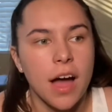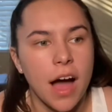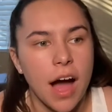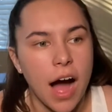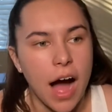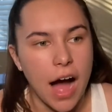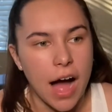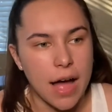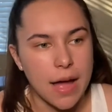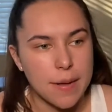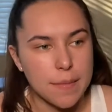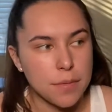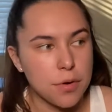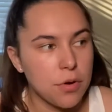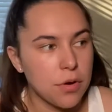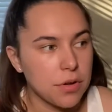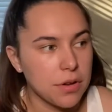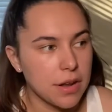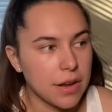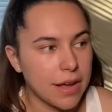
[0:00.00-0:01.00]
I am
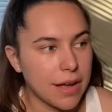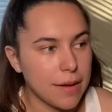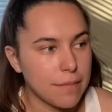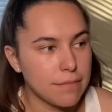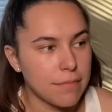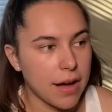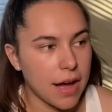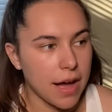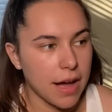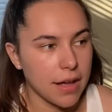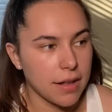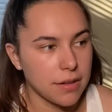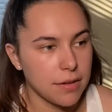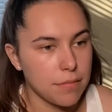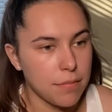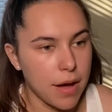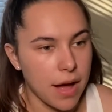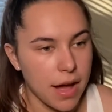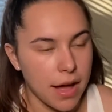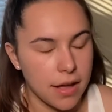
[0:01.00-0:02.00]
going to combine
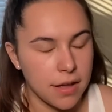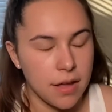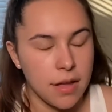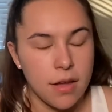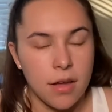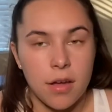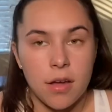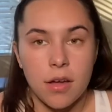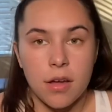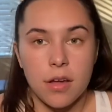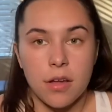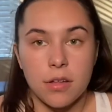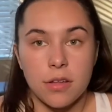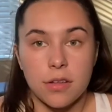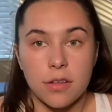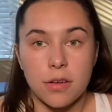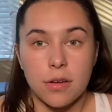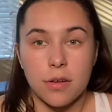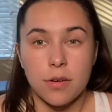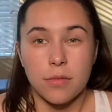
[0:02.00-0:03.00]
my
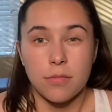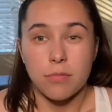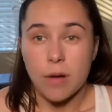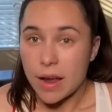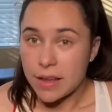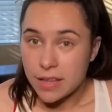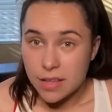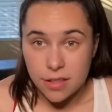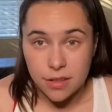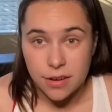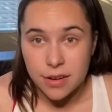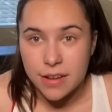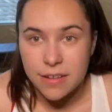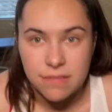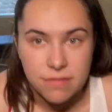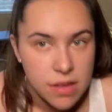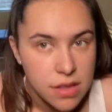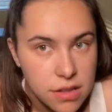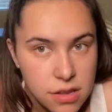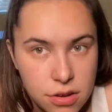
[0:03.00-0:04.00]
regular
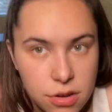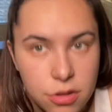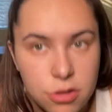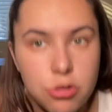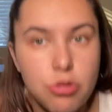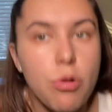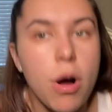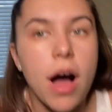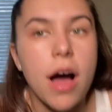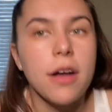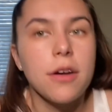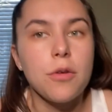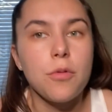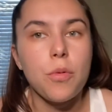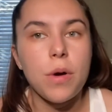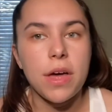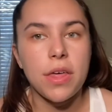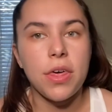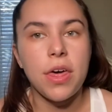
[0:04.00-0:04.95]
conventional squat with